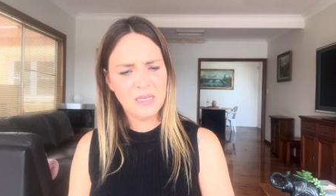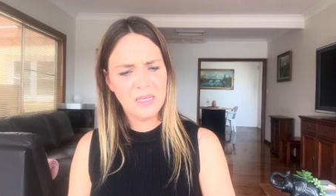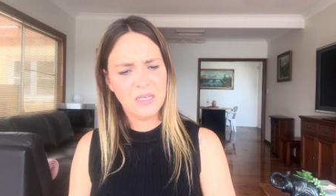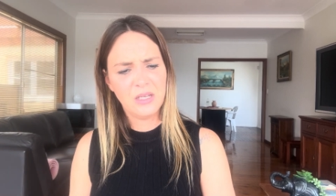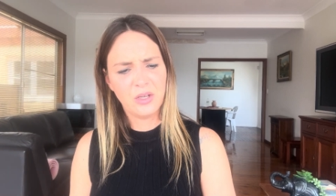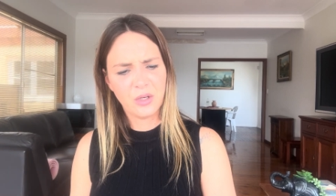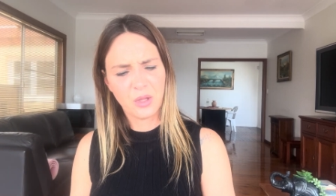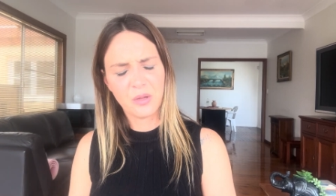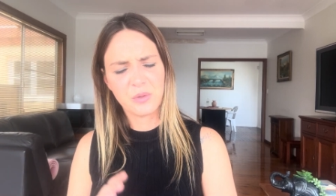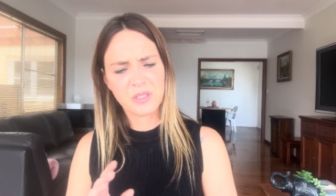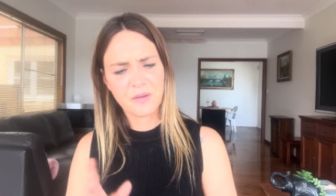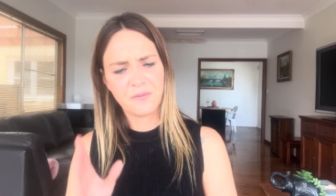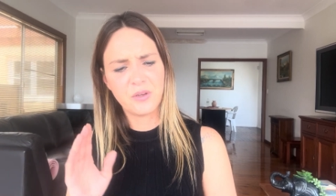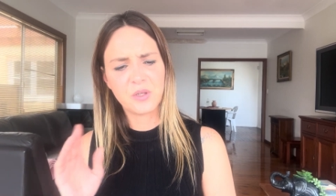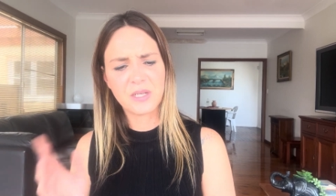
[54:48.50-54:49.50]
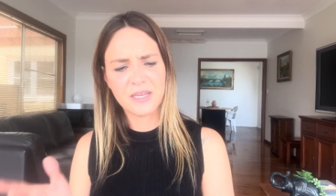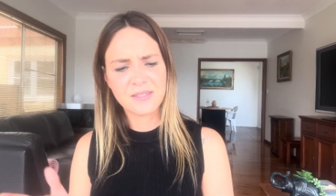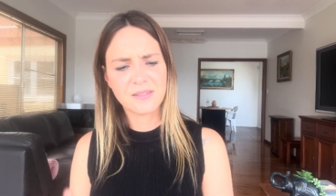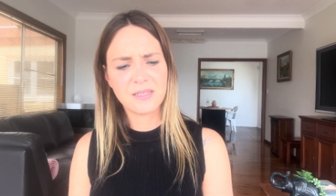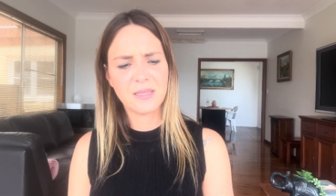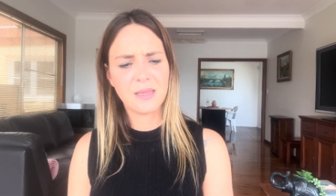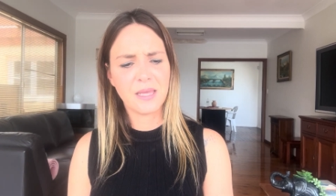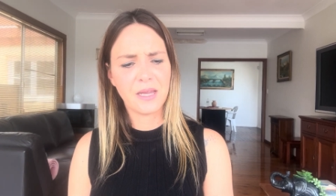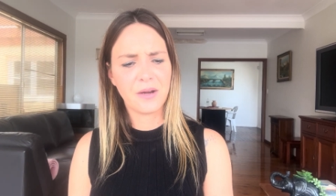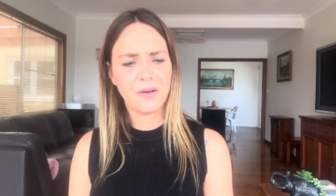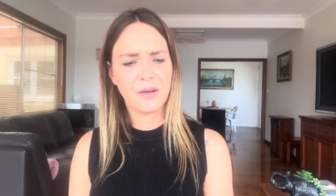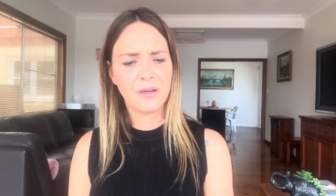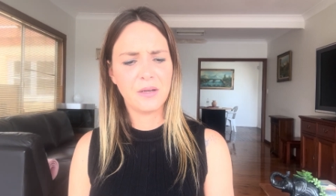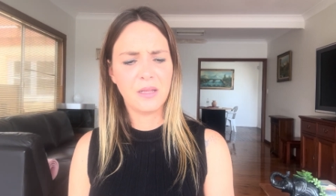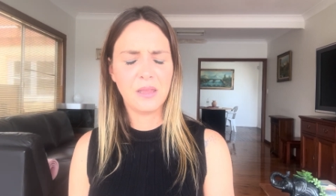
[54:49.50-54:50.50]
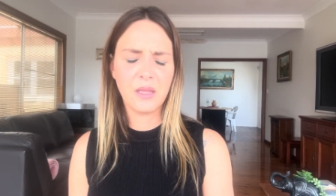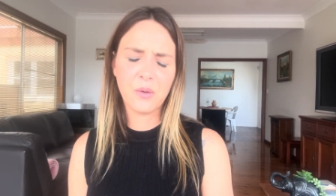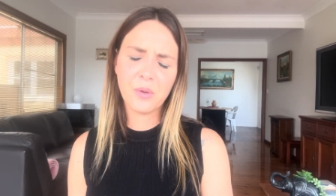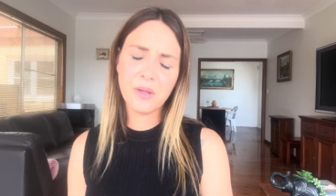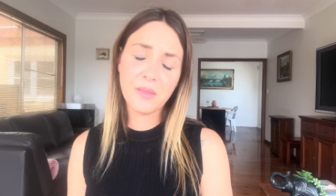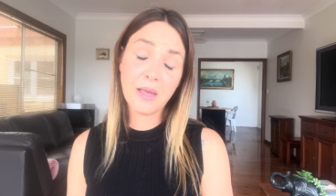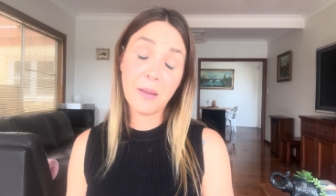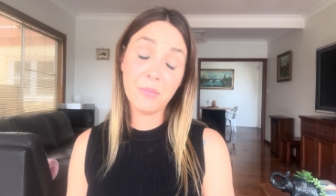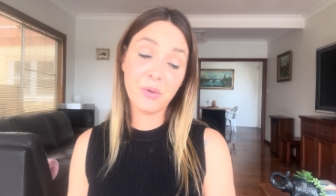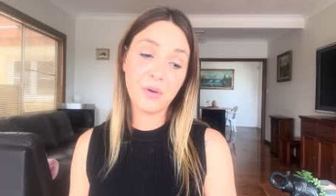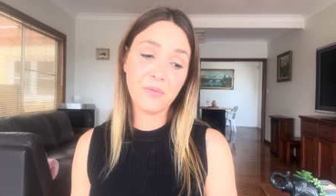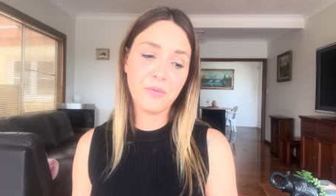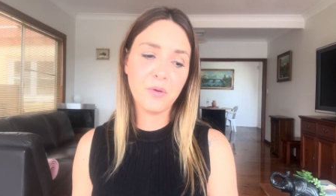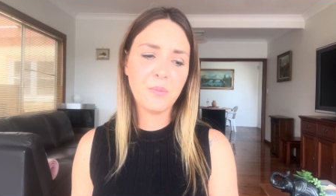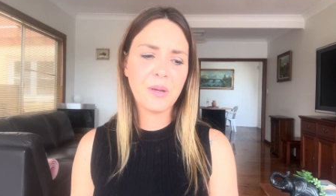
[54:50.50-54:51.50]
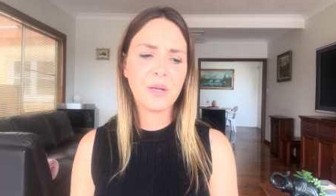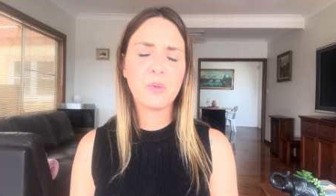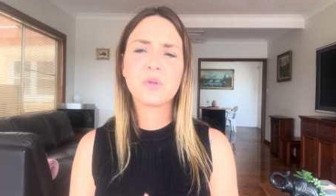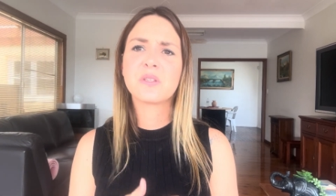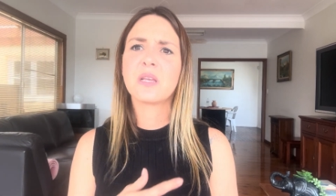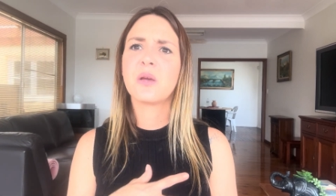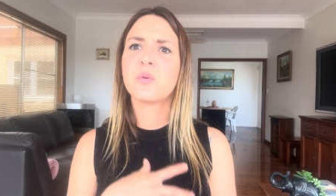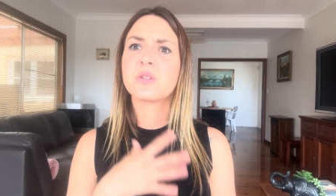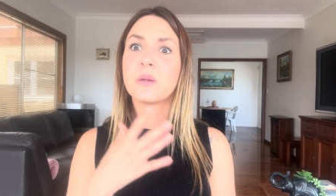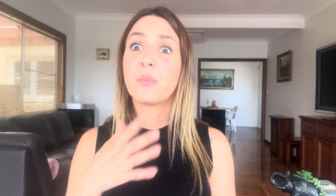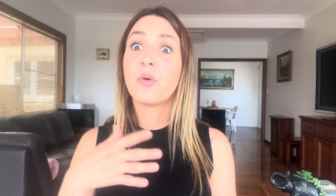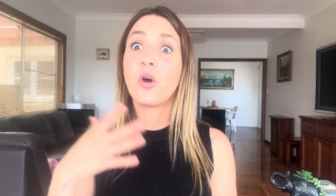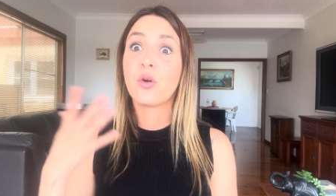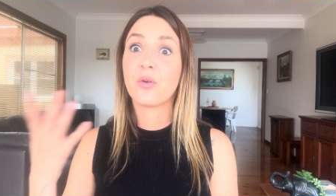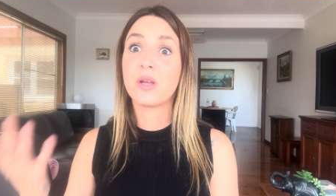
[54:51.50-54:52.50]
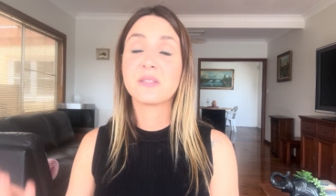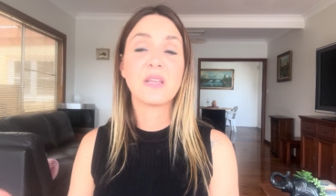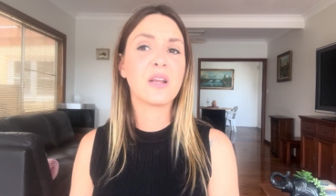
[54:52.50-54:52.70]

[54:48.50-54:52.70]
you know, there was a few tests in there and they weren't that beautiful, but it was a progress.